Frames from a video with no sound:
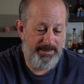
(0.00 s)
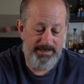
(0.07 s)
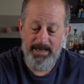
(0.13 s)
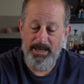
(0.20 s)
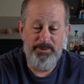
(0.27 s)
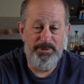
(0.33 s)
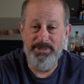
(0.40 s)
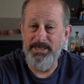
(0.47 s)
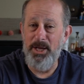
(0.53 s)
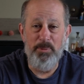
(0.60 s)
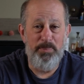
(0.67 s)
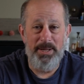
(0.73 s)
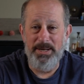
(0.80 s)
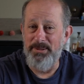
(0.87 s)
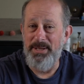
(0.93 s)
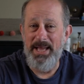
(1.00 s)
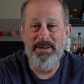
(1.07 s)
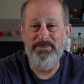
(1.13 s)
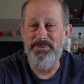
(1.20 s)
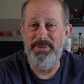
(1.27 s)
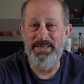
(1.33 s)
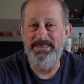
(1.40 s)
And I really hope I don't
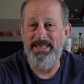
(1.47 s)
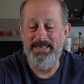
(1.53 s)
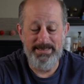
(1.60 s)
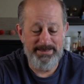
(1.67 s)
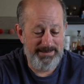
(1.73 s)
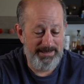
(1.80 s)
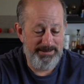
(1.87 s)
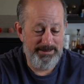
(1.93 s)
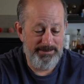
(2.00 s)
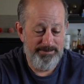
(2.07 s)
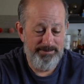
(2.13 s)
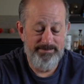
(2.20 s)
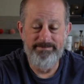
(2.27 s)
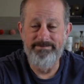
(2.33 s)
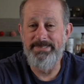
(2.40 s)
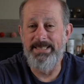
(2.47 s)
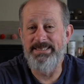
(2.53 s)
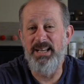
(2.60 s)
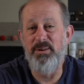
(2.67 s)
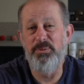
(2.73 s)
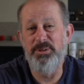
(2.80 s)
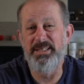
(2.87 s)
have to make that decision
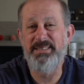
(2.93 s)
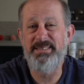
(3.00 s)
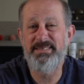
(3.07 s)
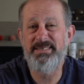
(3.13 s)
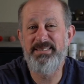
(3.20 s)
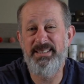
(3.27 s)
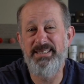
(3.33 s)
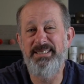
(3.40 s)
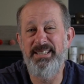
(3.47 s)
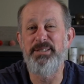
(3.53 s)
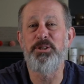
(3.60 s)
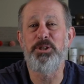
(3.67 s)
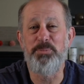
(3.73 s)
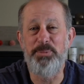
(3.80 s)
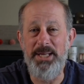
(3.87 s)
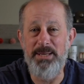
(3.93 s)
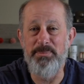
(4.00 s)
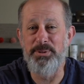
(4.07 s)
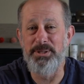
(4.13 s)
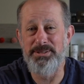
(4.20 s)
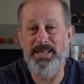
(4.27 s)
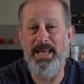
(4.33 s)
because I want to continue to be
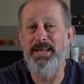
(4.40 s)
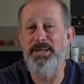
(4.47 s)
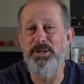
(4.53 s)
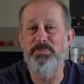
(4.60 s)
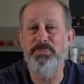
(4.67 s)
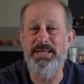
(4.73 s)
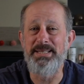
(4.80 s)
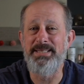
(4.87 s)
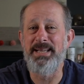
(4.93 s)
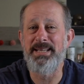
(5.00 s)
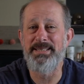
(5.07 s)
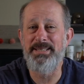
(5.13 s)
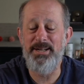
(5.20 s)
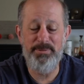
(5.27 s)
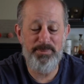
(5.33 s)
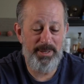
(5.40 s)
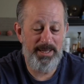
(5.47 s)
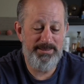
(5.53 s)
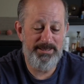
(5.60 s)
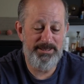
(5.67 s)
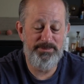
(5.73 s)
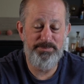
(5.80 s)
able to say I don't pay secondary
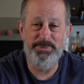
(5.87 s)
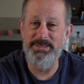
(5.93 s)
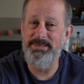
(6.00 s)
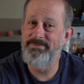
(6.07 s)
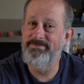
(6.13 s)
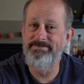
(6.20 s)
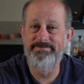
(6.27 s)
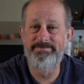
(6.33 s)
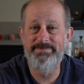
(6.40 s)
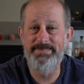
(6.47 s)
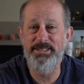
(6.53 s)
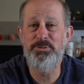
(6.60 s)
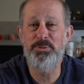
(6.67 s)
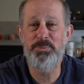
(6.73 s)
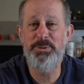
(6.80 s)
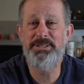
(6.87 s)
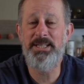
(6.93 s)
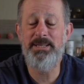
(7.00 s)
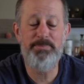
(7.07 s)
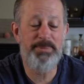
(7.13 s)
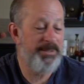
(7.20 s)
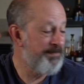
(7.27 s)
prices. But this one would
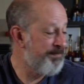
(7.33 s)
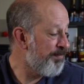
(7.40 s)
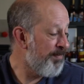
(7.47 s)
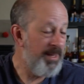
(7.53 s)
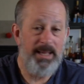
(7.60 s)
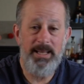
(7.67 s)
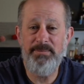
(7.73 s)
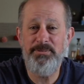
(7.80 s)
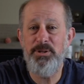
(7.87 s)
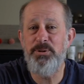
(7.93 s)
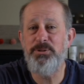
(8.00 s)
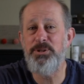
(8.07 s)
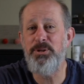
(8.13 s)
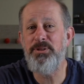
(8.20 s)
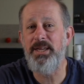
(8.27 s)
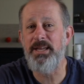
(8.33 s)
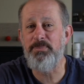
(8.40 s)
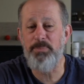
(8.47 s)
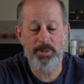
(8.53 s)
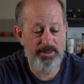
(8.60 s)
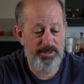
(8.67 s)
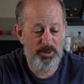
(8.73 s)
tempt me. I'd love to know what you
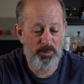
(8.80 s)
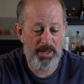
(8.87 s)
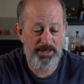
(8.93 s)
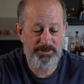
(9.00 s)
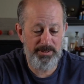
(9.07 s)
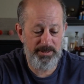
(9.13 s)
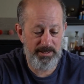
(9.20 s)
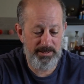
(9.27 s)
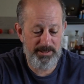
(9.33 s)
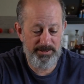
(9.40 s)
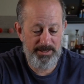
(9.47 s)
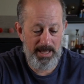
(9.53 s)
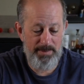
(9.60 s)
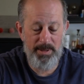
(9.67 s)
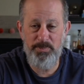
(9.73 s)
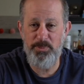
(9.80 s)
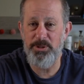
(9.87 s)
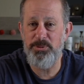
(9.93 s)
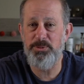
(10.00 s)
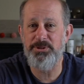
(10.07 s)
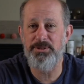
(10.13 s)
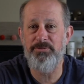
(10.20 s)
think. Part of the question that this came up
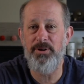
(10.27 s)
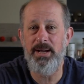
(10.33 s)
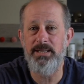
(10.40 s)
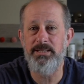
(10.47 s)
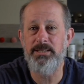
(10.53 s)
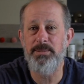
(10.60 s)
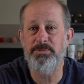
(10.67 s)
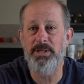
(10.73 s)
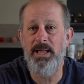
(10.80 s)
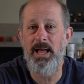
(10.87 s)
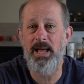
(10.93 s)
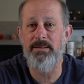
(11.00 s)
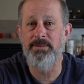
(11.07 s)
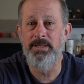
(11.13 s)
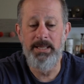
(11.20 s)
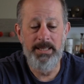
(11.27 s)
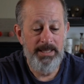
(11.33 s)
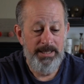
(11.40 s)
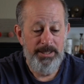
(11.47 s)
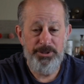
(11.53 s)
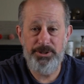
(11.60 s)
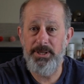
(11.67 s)
with was a Friday Sips Live.
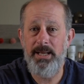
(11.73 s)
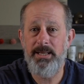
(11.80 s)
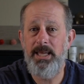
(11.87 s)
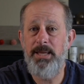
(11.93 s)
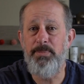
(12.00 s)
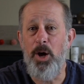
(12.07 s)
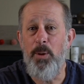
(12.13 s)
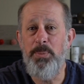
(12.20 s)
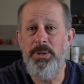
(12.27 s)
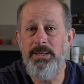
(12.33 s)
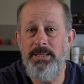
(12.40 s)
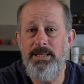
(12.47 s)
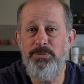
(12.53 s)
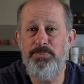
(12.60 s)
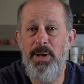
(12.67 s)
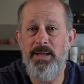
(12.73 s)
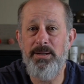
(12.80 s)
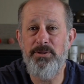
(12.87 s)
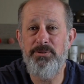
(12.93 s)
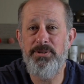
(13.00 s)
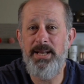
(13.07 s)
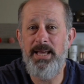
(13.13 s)
Should I keep opening these
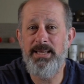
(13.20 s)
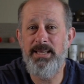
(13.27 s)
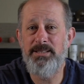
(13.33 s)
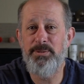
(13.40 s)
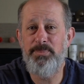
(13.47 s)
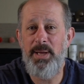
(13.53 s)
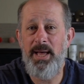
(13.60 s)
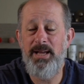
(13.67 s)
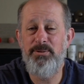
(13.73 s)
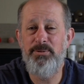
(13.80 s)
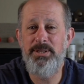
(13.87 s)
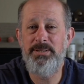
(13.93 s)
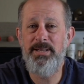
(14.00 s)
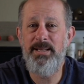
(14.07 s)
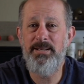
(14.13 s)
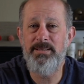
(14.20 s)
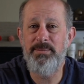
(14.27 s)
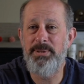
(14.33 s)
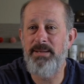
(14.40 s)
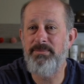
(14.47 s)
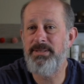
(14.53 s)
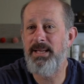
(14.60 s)
bottles that I get to buy at retail? I
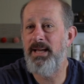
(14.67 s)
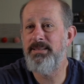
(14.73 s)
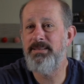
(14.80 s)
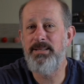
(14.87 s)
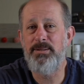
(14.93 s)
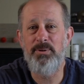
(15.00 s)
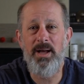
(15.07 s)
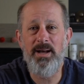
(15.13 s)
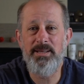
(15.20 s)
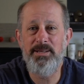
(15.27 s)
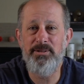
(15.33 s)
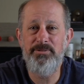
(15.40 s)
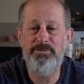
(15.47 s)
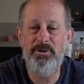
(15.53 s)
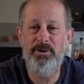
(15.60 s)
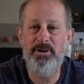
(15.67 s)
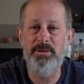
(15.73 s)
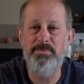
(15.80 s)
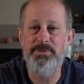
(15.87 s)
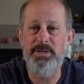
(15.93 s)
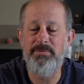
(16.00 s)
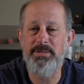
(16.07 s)
mean, I've got Rock Hill
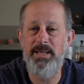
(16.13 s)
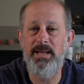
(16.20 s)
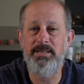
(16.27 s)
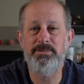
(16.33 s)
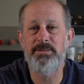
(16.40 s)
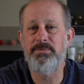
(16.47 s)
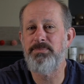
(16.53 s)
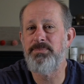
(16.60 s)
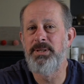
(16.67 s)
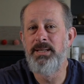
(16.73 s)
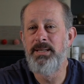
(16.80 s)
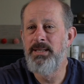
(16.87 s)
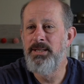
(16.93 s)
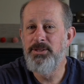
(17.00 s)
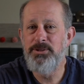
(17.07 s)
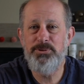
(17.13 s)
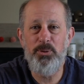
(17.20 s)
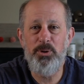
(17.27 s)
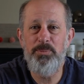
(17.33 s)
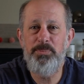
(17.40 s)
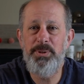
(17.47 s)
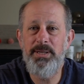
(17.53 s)
Farms. I've got some
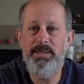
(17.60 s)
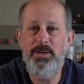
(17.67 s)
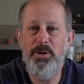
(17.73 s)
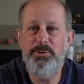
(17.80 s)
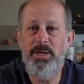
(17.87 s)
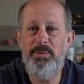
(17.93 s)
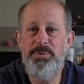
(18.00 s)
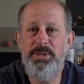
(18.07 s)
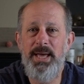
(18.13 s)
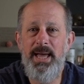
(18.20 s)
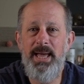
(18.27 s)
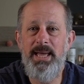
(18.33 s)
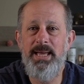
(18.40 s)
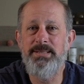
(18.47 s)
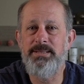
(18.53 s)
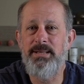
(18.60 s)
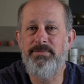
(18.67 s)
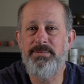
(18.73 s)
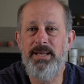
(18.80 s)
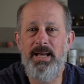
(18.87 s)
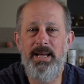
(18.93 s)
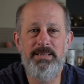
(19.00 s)
store pick OWAs.
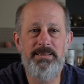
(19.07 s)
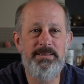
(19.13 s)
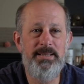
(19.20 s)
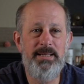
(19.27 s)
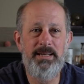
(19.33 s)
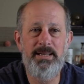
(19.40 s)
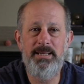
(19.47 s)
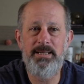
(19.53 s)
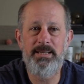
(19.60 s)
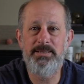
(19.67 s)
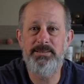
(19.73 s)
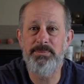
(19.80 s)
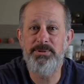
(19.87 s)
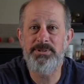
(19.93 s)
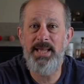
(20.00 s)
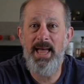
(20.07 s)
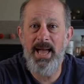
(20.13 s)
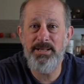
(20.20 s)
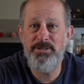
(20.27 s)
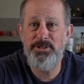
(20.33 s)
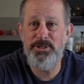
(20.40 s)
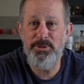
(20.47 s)
I've got some
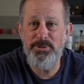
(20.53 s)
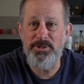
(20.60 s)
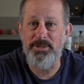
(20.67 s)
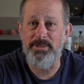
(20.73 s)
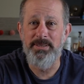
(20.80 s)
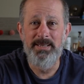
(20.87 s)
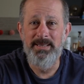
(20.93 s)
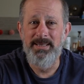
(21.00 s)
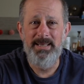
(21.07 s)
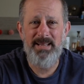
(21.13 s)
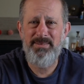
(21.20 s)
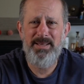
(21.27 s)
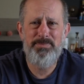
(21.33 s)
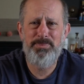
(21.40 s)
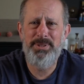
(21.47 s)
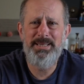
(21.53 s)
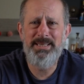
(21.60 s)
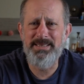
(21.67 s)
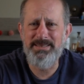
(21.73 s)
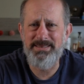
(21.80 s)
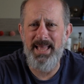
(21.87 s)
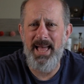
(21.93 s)
Stag Junior. I've had
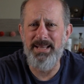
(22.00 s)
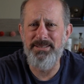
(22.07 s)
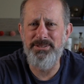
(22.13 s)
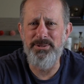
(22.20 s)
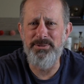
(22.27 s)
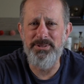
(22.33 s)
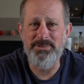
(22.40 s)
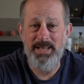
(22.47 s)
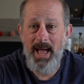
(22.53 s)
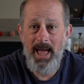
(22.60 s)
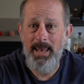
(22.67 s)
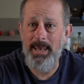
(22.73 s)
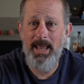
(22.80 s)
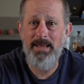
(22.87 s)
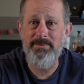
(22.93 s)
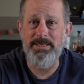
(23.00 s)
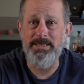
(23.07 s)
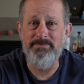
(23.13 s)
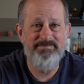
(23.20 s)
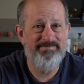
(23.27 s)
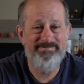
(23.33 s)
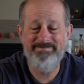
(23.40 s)
plenty of Stag Juniors. I love
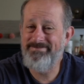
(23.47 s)
it.